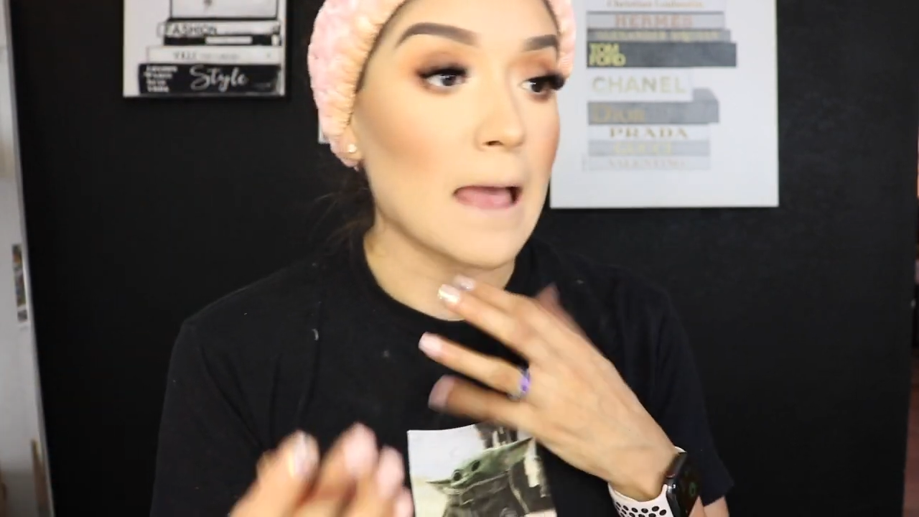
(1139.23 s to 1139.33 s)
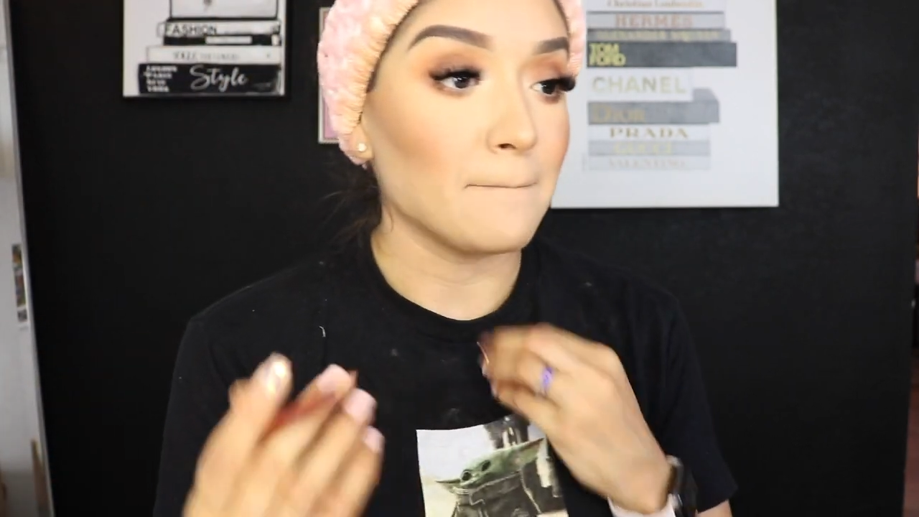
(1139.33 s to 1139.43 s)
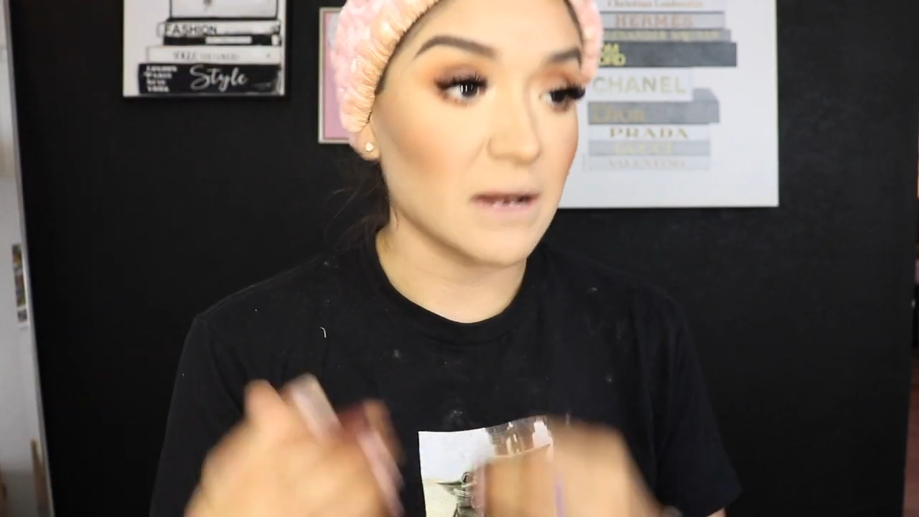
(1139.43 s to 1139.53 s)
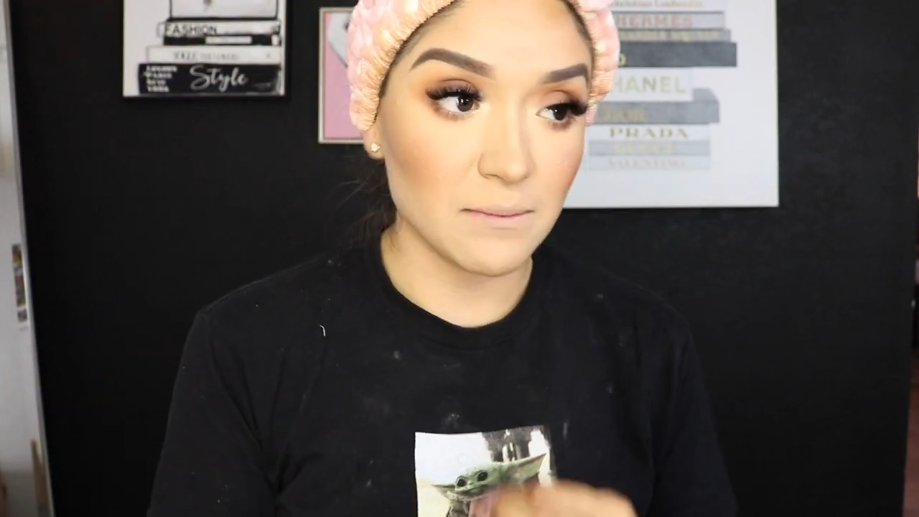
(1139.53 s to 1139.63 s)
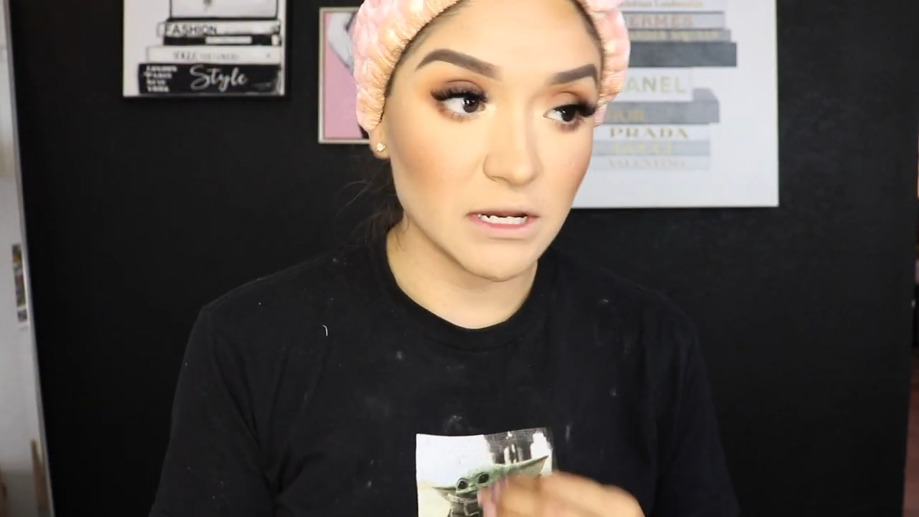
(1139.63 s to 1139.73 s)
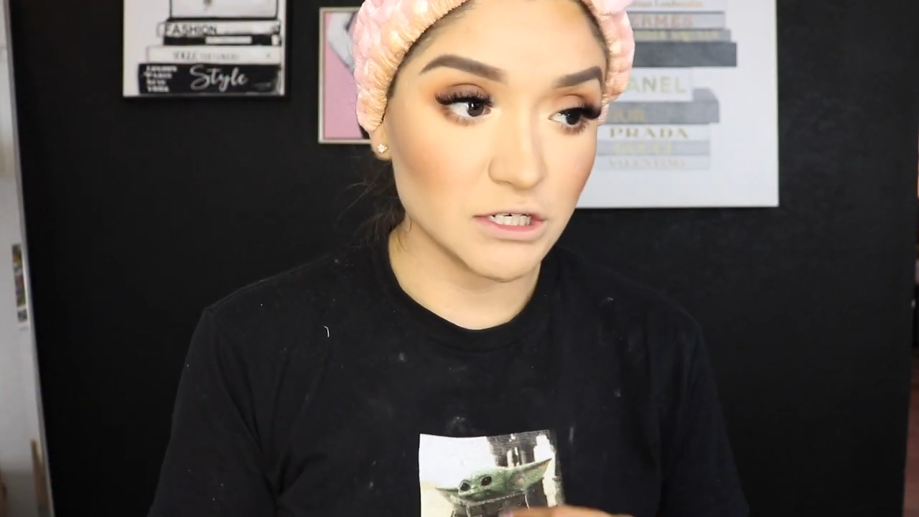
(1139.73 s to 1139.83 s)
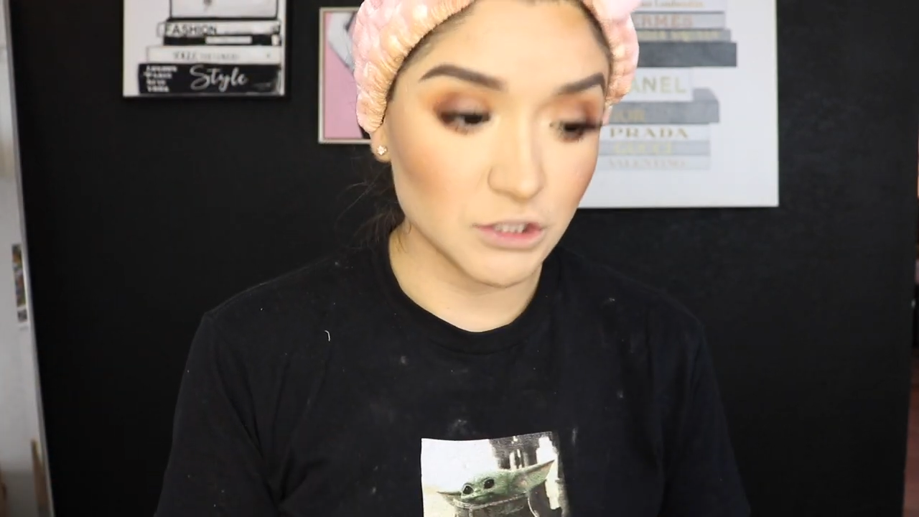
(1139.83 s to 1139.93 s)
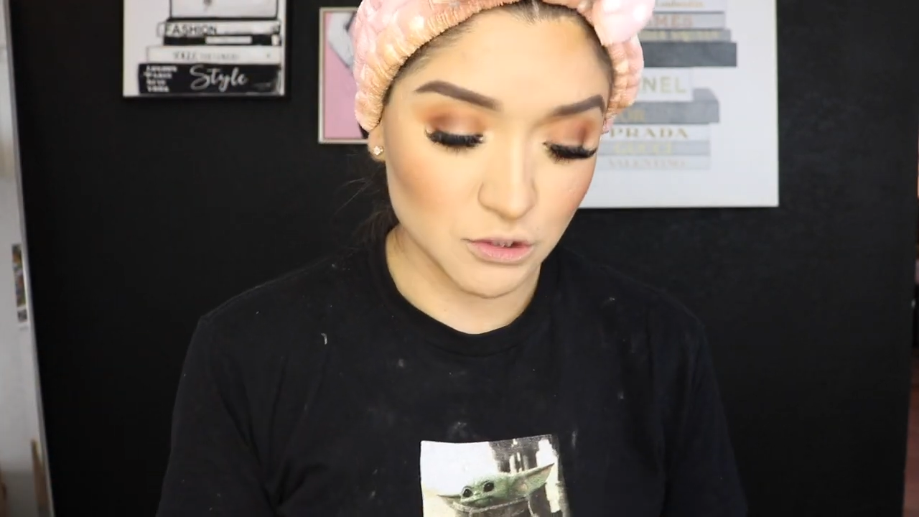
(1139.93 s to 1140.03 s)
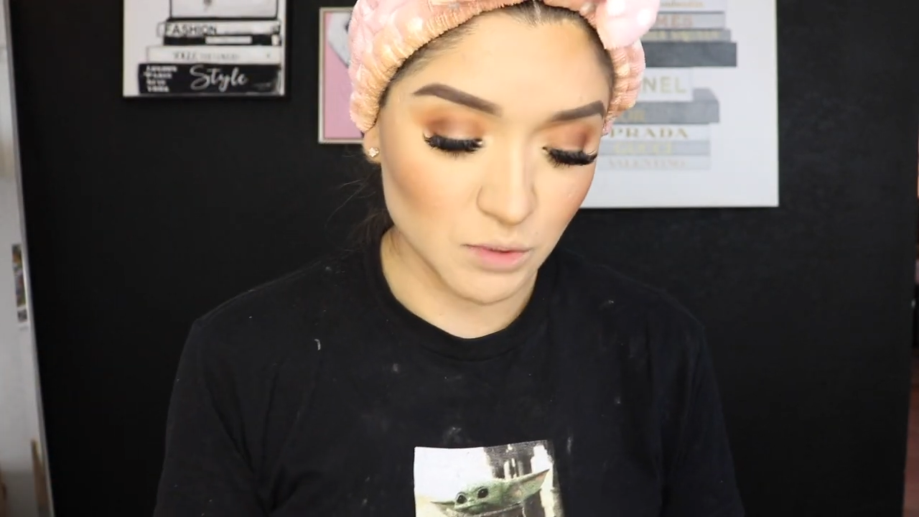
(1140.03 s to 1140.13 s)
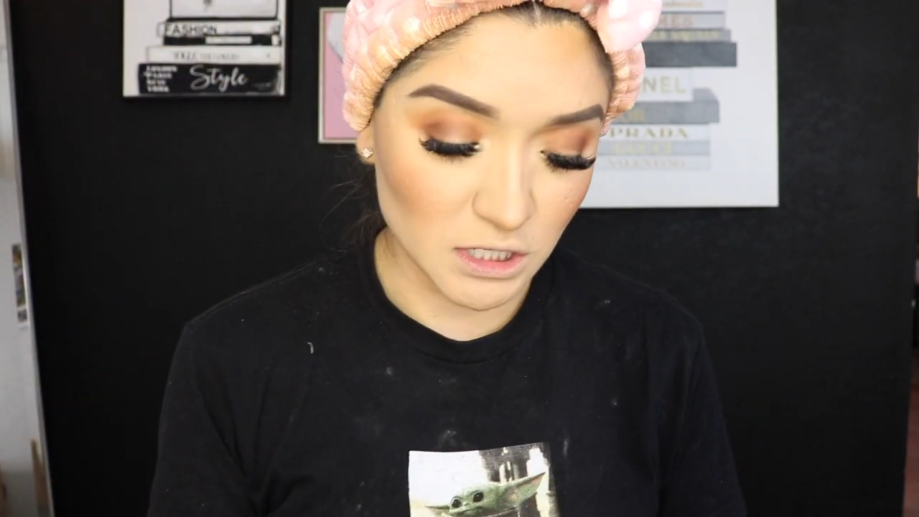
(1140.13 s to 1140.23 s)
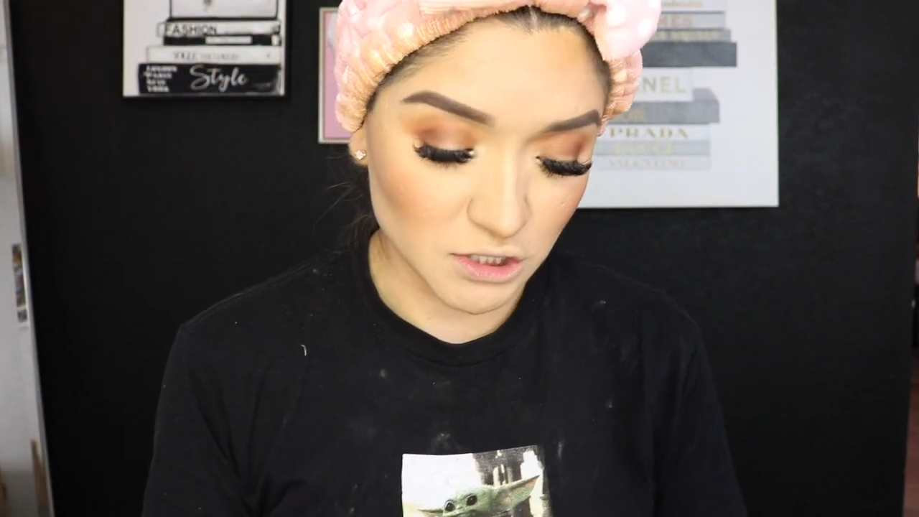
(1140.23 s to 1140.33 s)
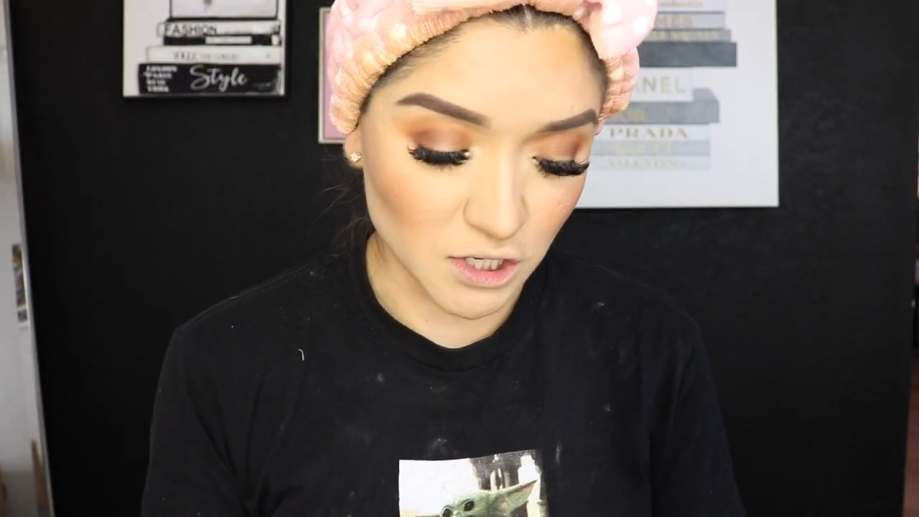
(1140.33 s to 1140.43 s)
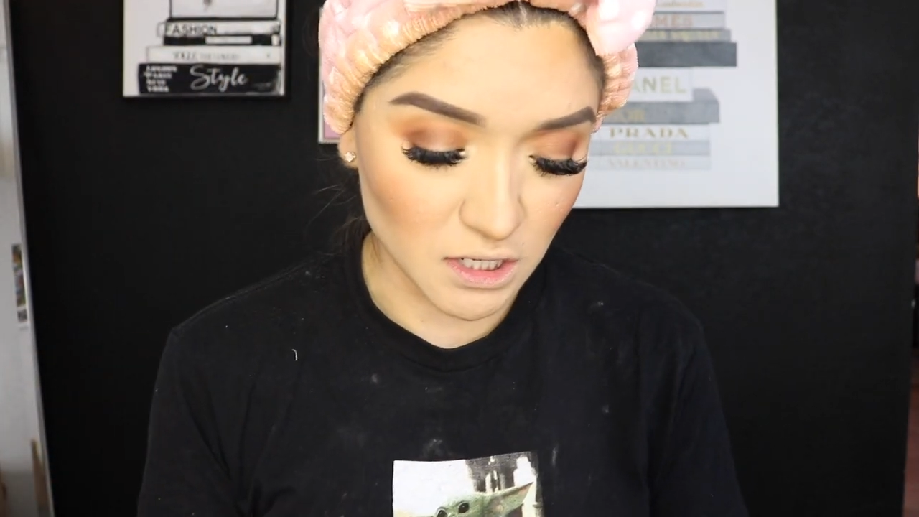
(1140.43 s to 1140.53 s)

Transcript: but I'm going to do a dark